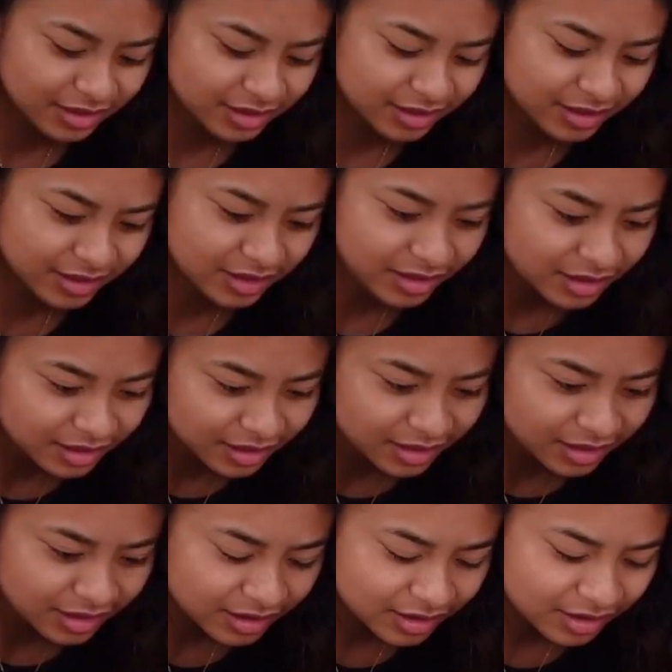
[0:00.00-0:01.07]

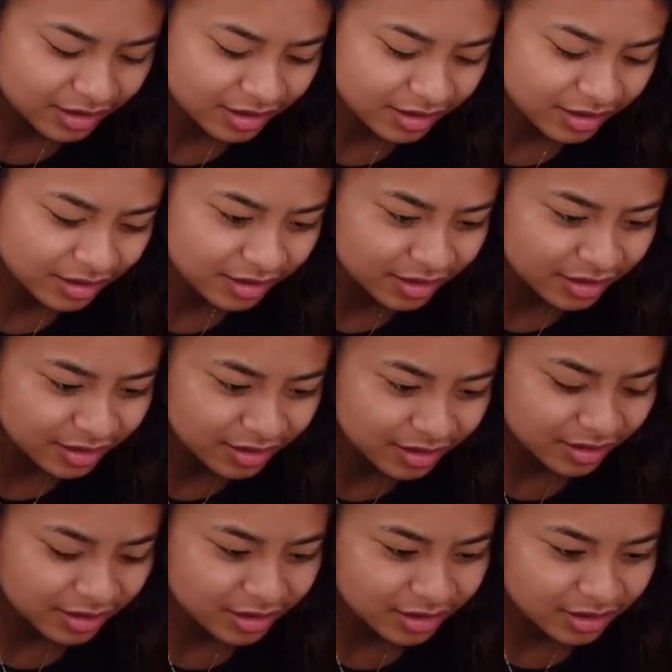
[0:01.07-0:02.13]

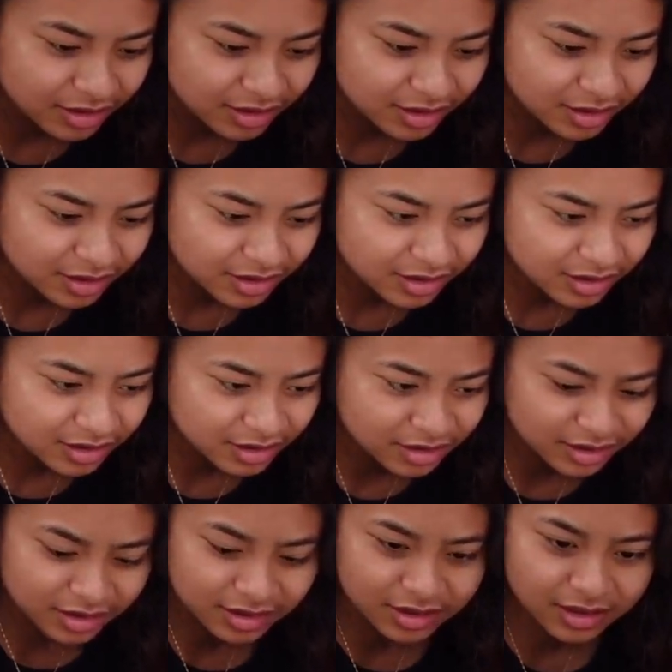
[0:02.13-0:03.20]
This person isn't speaking.